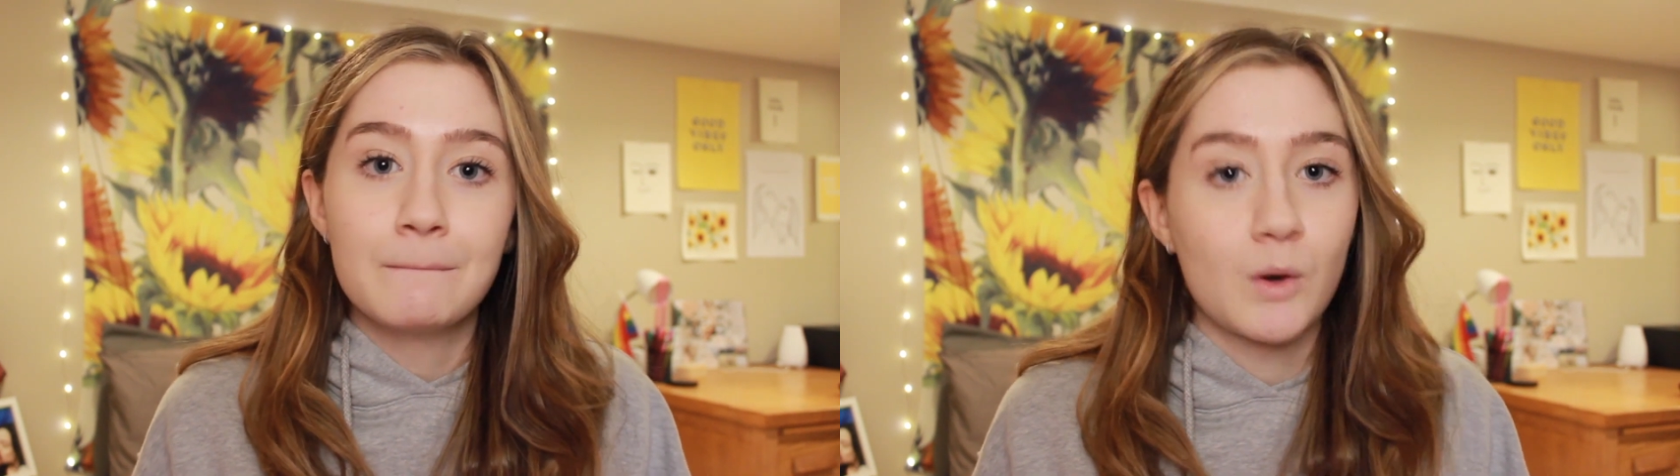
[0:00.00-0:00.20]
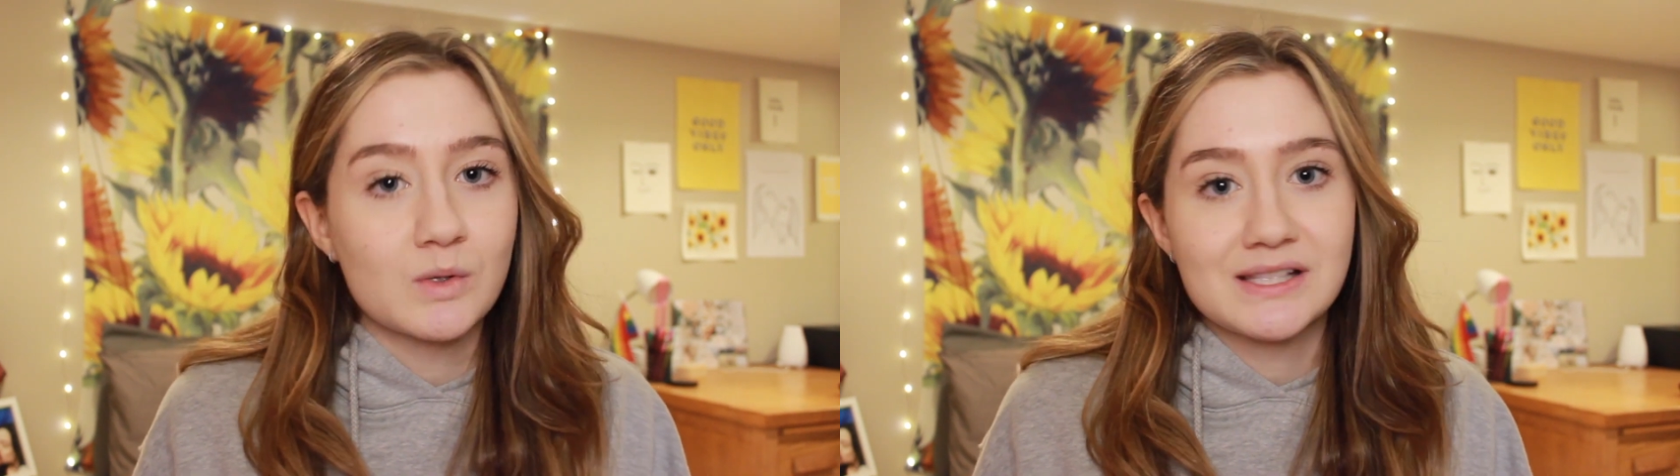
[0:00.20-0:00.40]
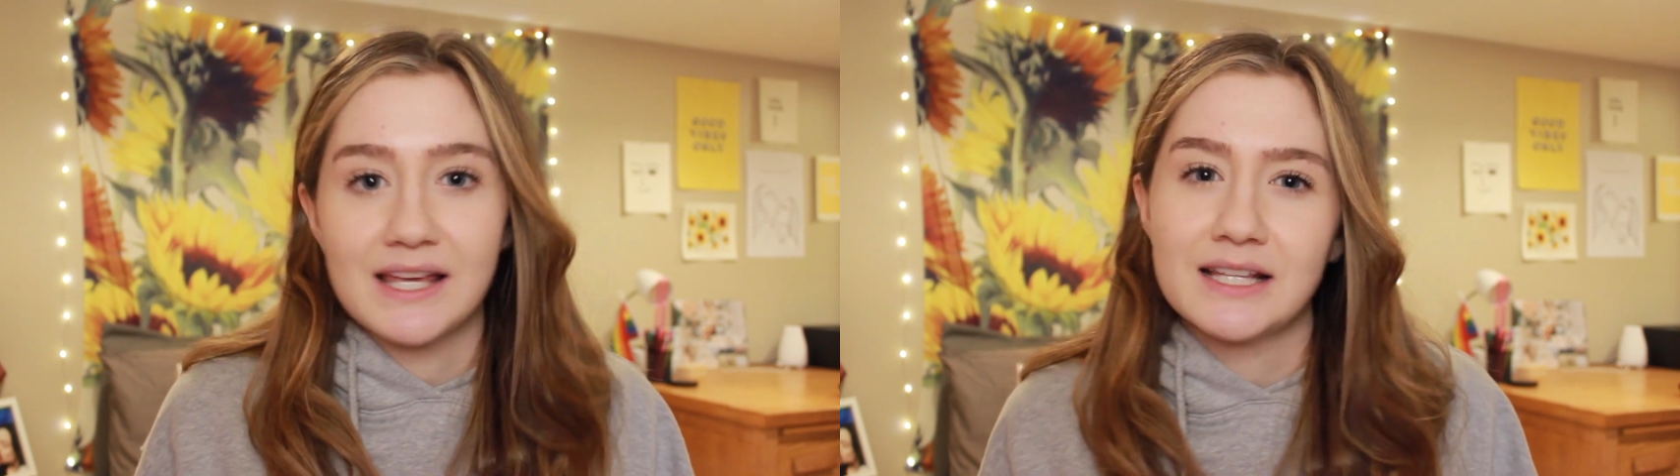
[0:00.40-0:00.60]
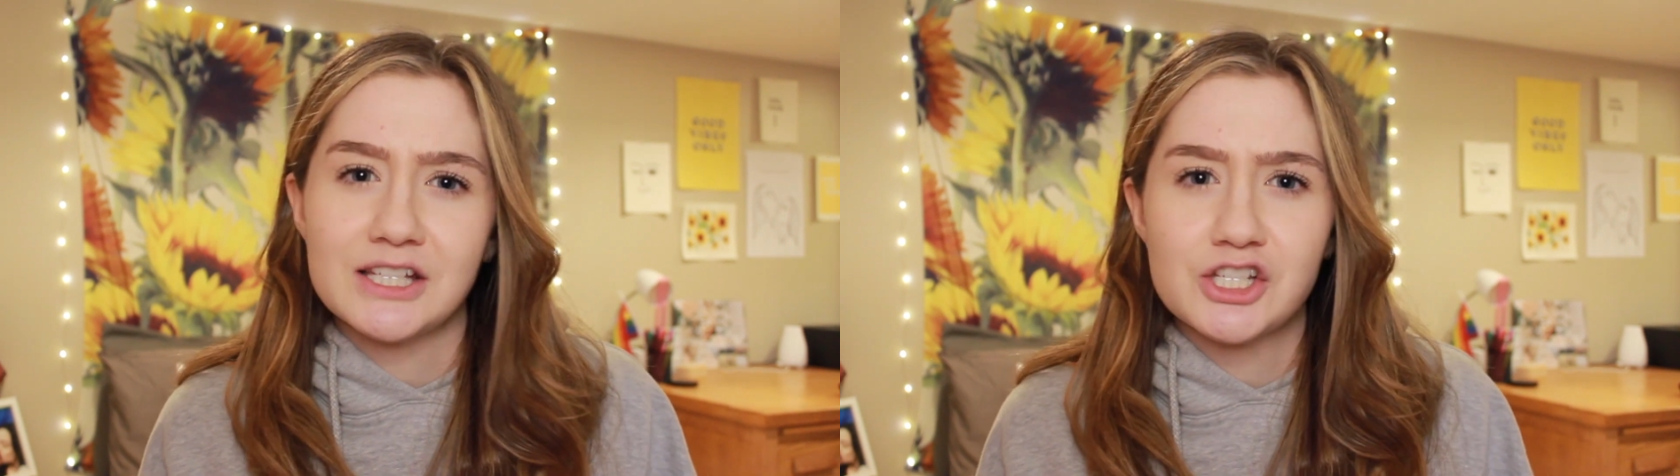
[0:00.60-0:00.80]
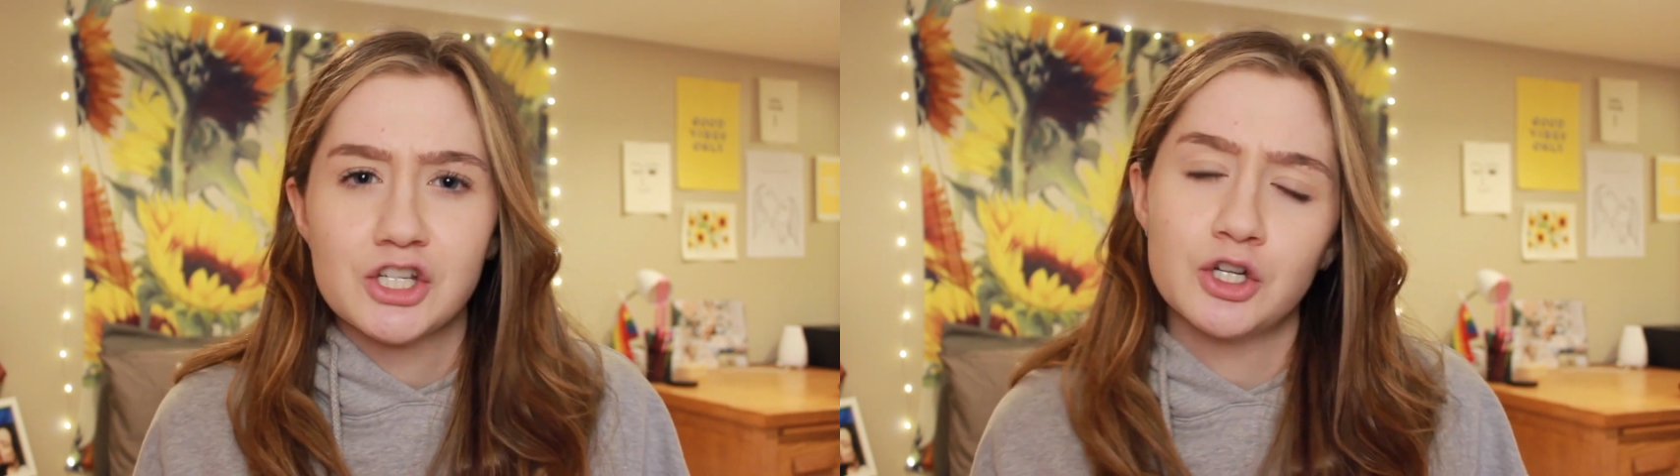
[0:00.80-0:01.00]
most
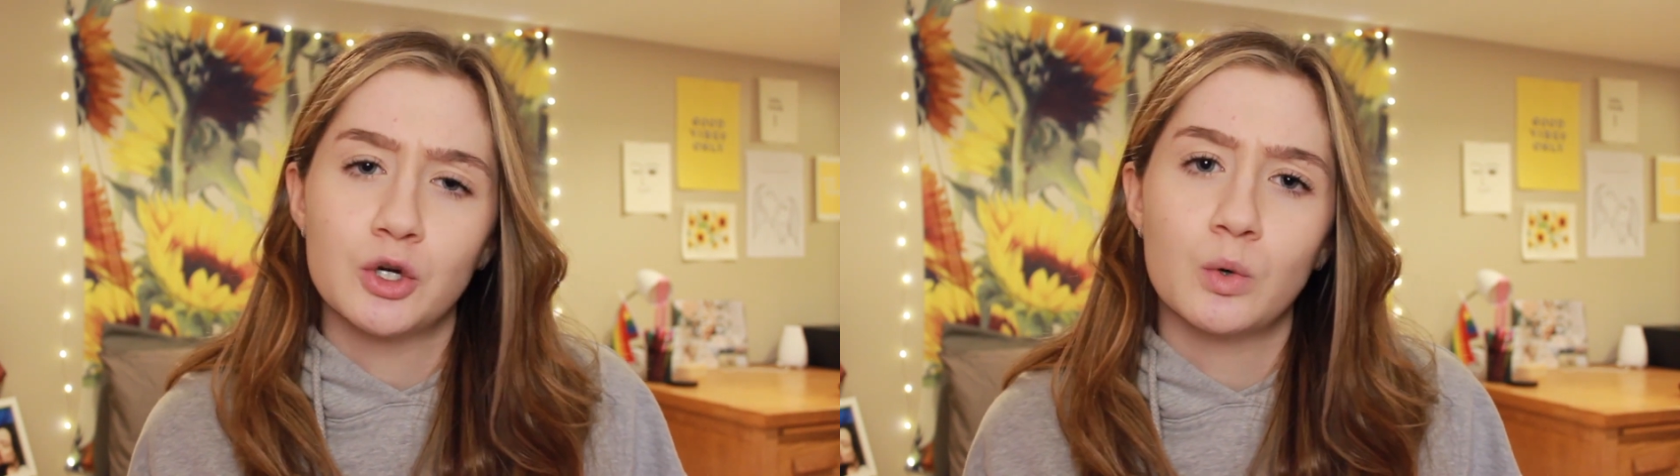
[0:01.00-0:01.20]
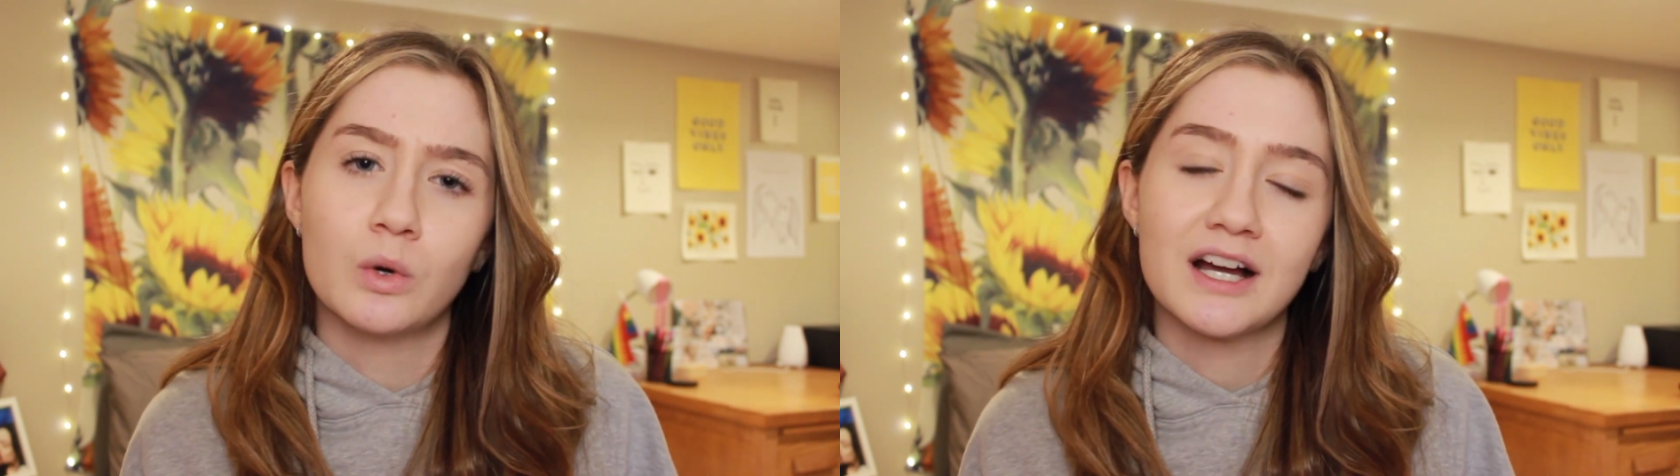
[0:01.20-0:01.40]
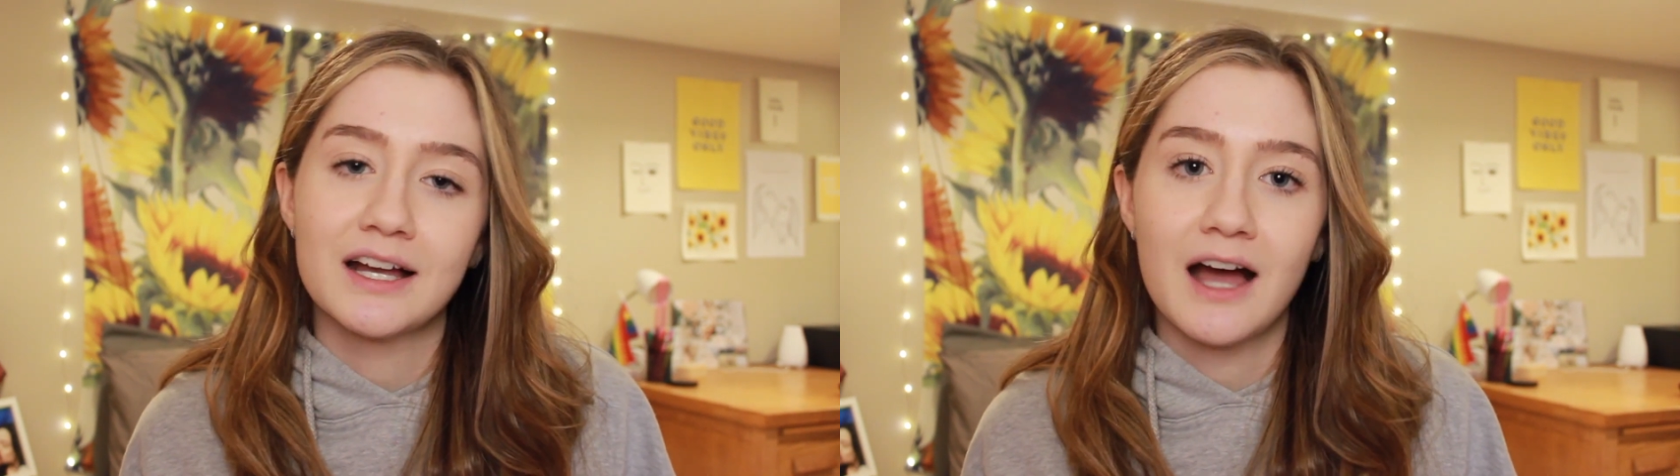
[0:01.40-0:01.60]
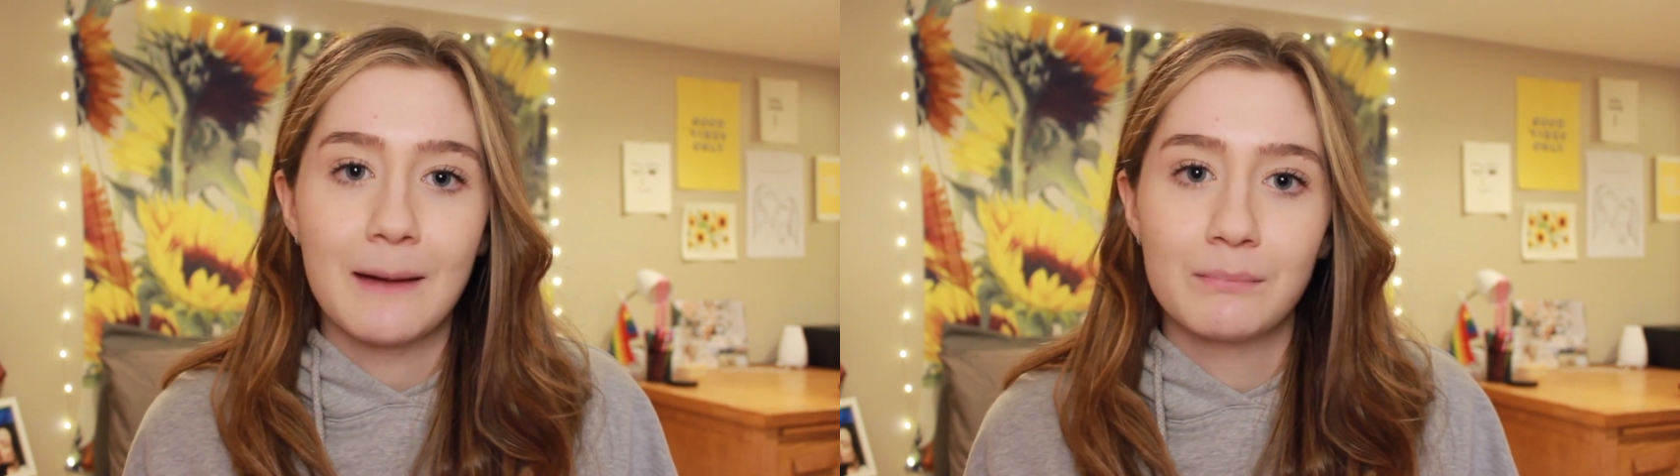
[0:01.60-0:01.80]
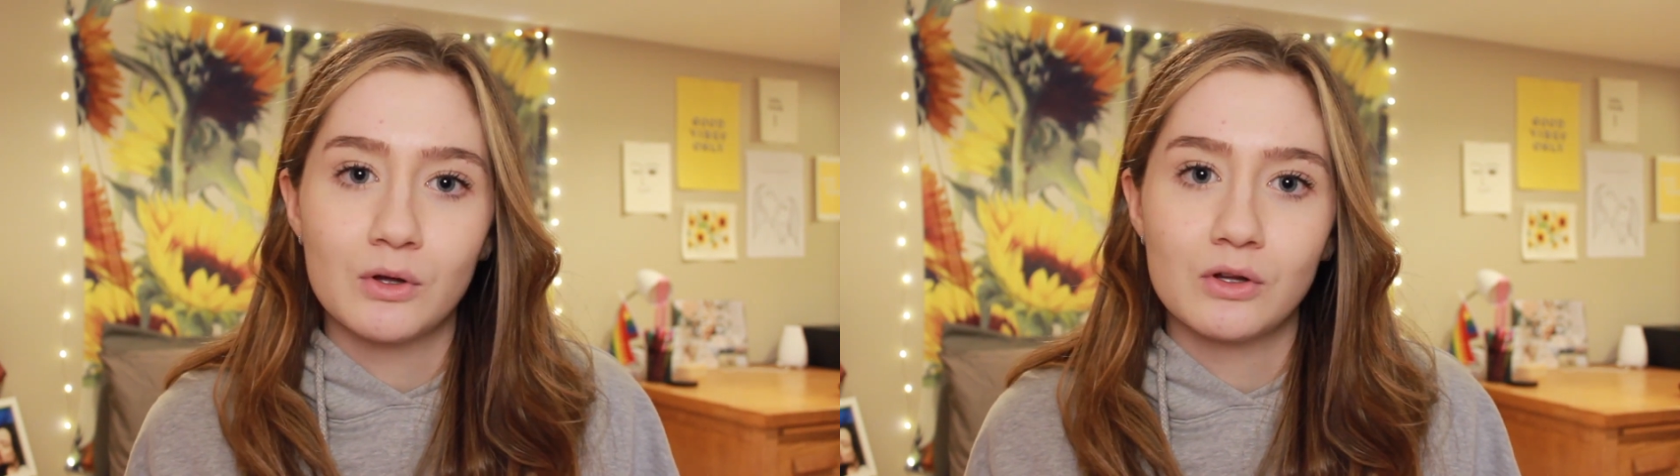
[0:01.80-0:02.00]
likely two
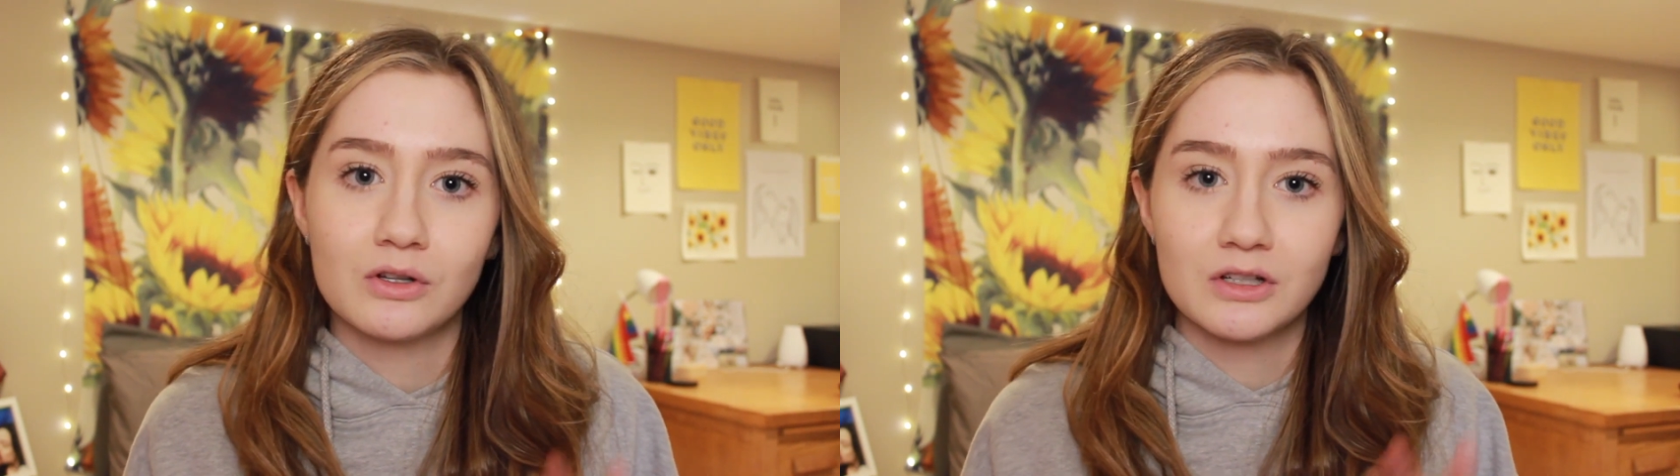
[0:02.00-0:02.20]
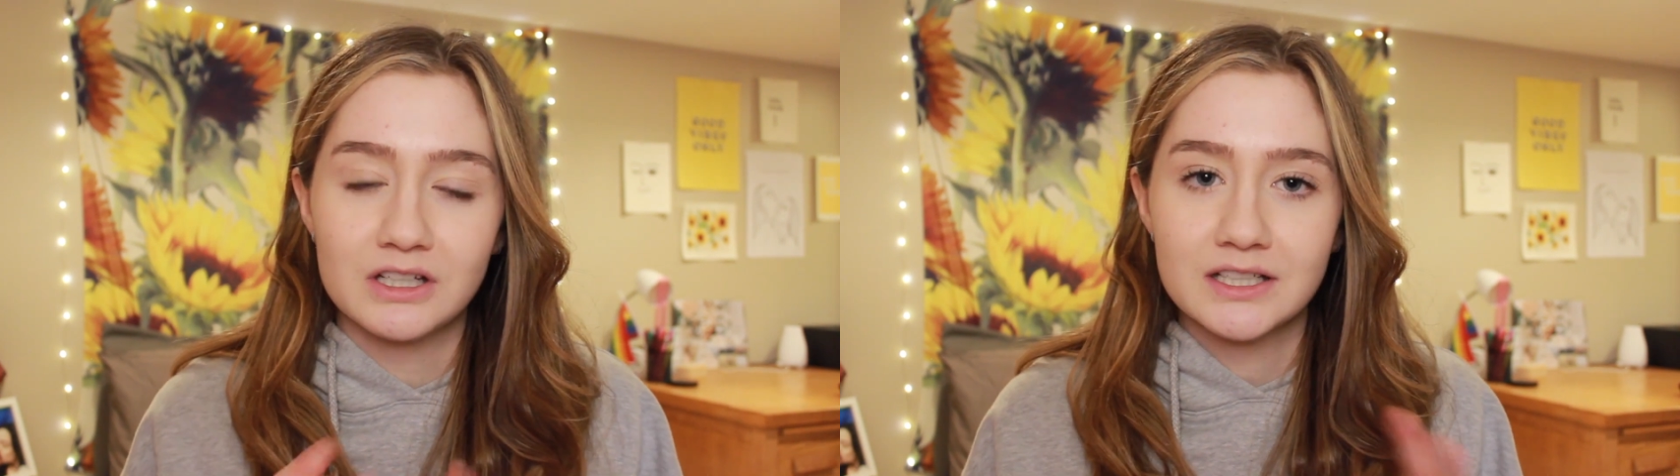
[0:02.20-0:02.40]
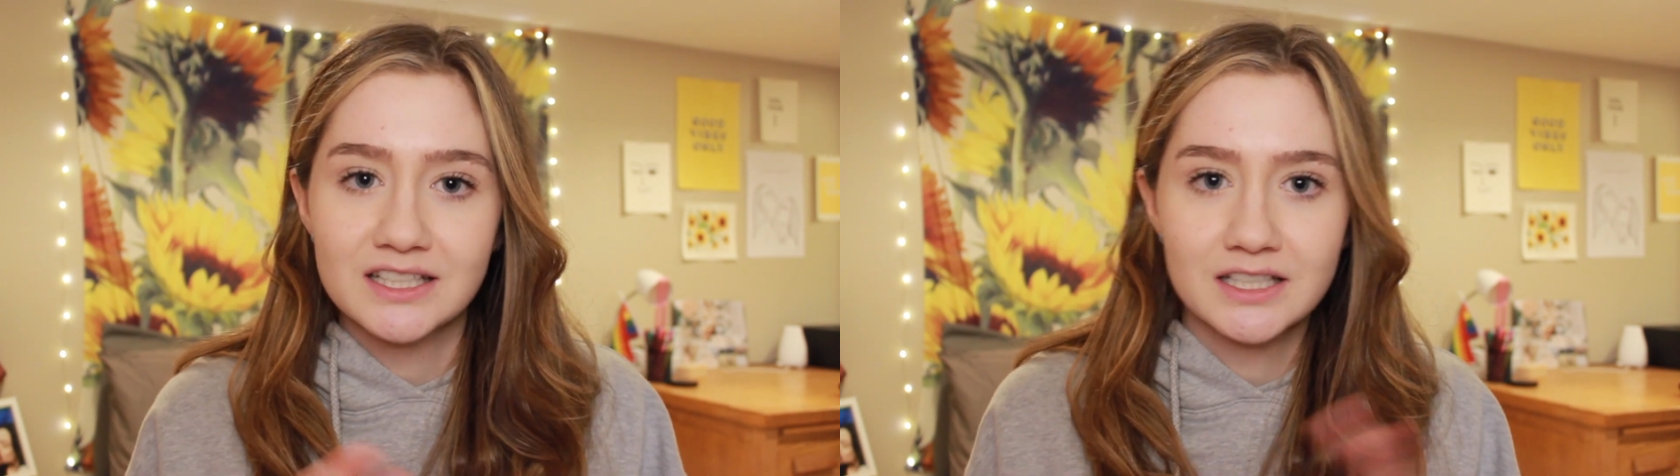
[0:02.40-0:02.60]
couple